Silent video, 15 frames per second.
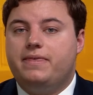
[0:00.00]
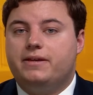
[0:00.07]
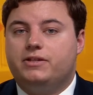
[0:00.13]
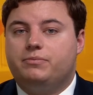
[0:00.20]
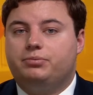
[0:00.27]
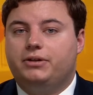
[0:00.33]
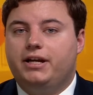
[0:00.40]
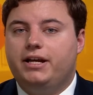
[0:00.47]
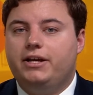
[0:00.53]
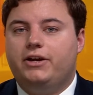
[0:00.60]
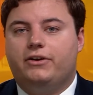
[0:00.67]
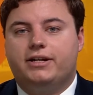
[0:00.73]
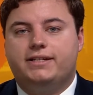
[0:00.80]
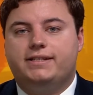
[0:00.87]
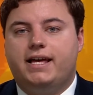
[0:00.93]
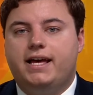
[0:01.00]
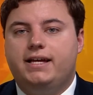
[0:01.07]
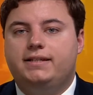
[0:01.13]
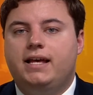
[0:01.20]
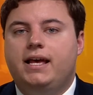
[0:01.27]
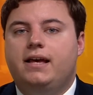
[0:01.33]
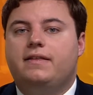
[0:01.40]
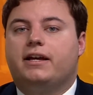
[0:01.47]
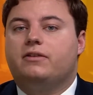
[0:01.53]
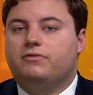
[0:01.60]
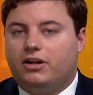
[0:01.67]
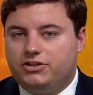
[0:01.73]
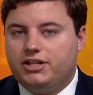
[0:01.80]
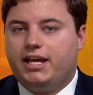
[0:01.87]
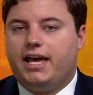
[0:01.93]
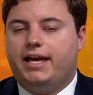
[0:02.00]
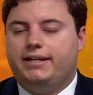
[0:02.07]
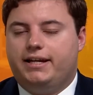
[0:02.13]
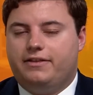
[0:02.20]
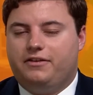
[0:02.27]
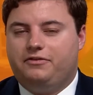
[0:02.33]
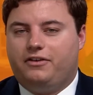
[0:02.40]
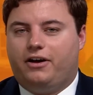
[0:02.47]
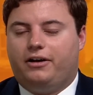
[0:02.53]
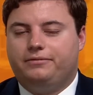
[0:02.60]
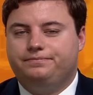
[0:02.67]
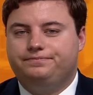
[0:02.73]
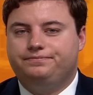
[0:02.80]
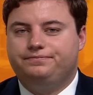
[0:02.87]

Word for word: this spring, Gurry says they can rush again in the fall.